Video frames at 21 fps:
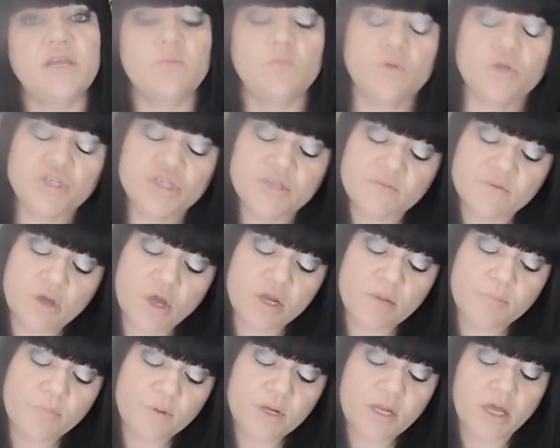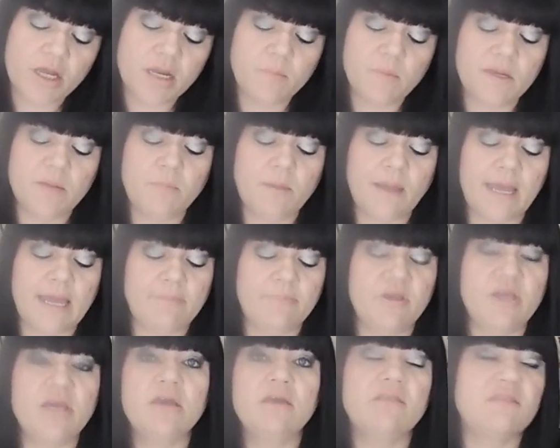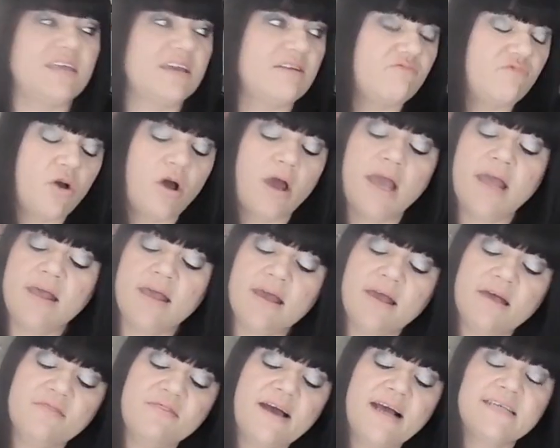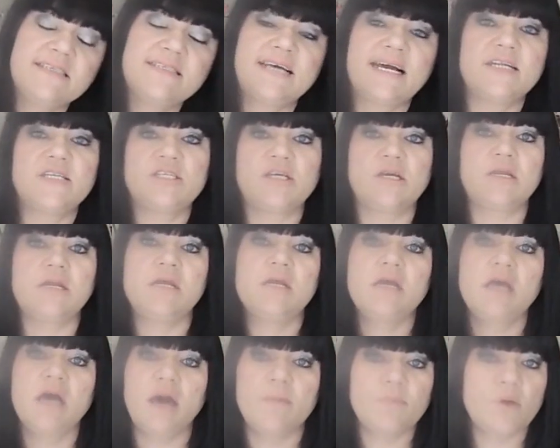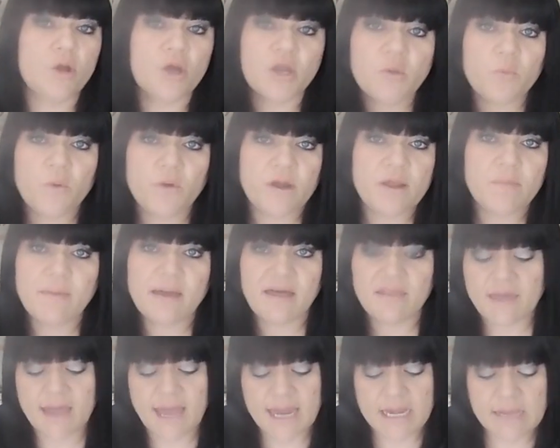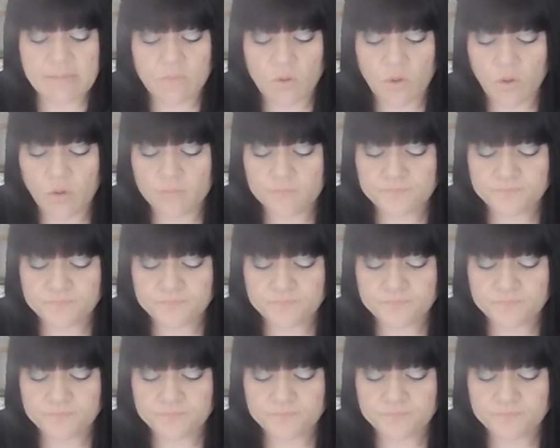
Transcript: And once you've kind of put it on a bit of paper, you can think, right, that's that done. I'm not going to worry about that anymore.